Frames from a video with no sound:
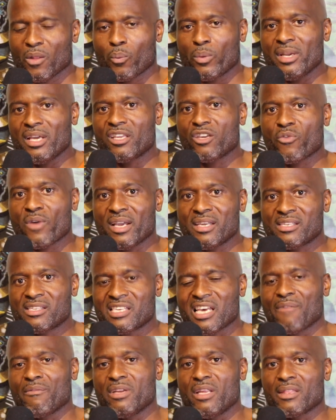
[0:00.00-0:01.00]
We need to raise
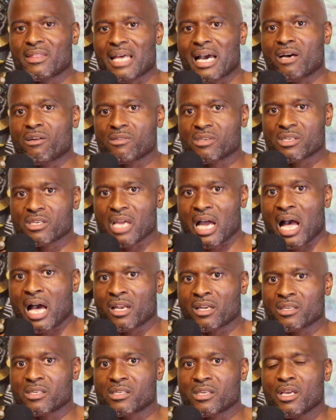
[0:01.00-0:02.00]

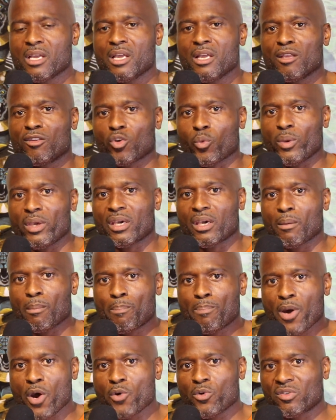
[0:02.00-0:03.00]
$70,000 so we can
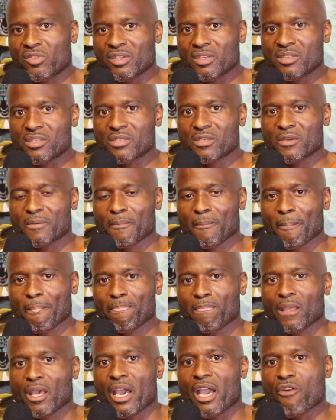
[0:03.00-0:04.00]
purchase
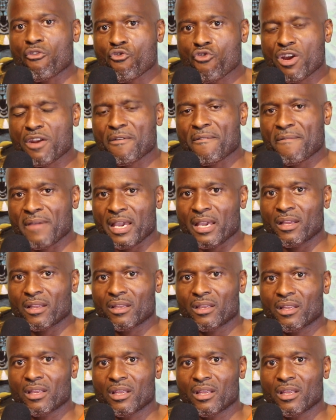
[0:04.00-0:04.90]
and renovate